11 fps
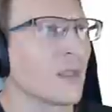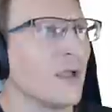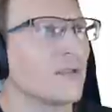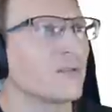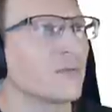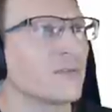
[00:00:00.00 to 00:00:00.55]

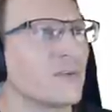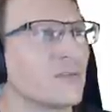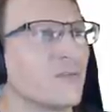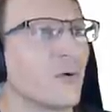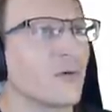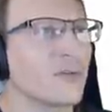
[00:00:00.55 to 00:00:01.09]
As for CIG's
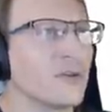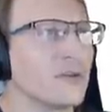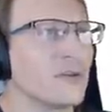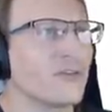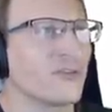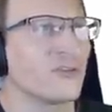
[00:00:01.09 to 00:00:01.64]
fourth
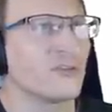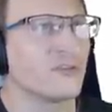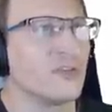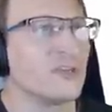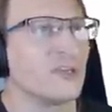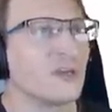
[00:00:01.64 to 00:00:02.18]
condition,
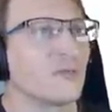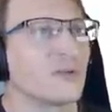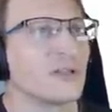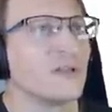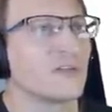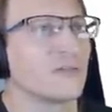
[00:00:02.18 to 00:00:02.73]
seeking a
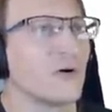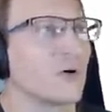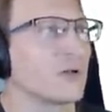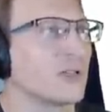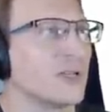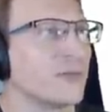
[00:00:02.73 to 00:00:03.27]
release of all
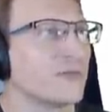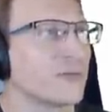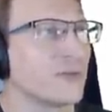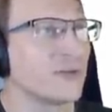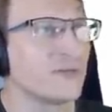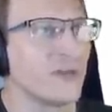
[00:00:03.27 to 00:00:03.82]
claims through
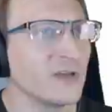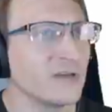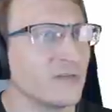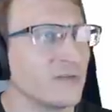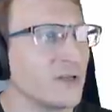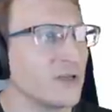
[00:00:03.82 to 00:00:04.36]
the
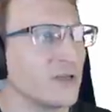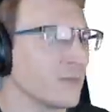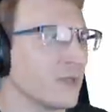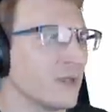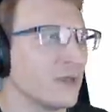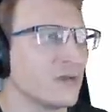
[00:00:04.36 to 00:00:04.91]
effective date,
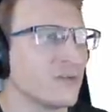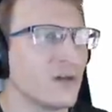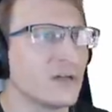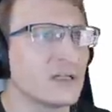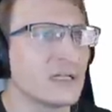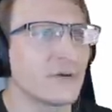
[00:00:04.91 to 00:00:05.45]
it is
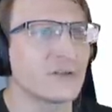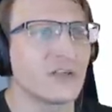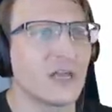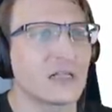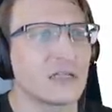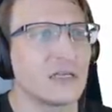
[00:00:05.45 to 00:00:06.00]
unclear
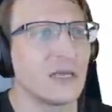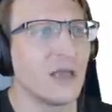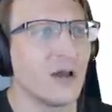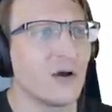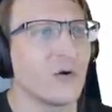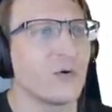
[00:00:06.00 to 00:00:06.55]
exactly
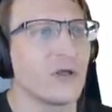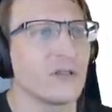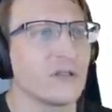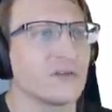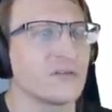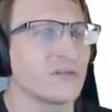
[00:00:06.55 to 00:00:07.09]
how
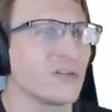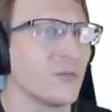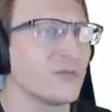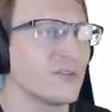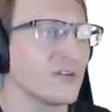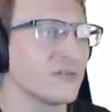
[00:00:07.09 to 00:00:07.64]
this
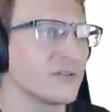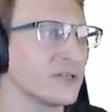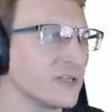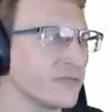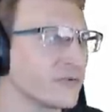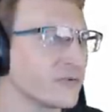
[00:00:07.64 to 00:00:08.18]
substantively
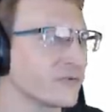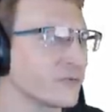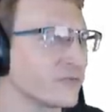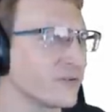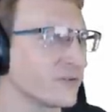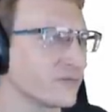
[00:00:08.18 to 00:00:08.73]
differs from
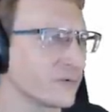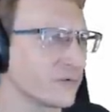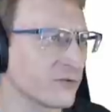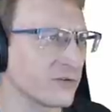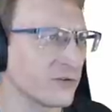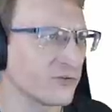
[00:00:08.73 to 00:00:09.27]
CIG's first
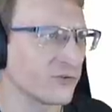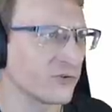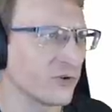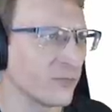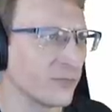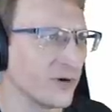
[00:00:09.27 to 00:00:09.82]
condition
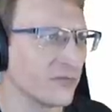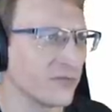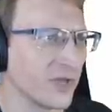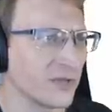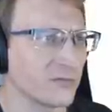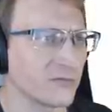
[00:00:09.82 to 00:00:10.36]
above,
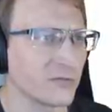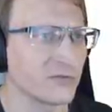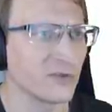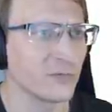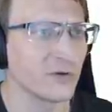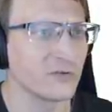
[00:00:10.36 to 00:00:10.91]
and for the
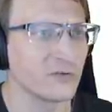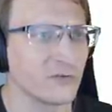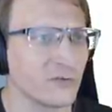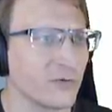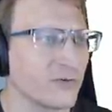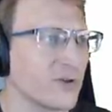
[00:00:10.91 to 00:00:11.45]
same reason, it
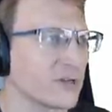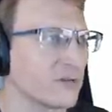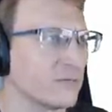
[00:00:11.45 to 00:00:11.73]
should be rejected.